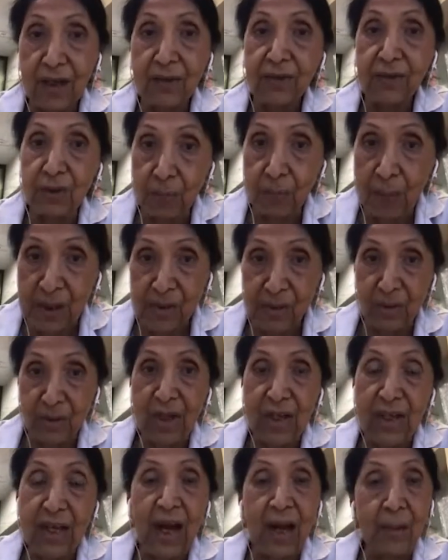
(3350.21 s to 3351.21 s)

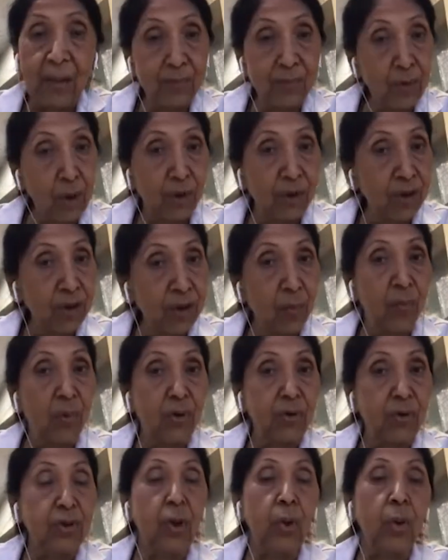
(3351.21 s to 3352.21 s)
especially I'm talking
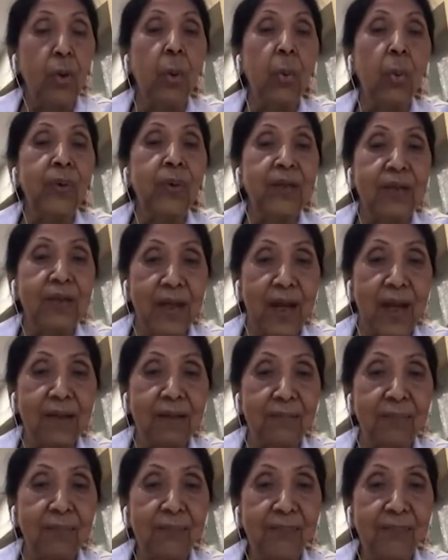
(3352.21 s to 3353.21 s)
about the COVID time.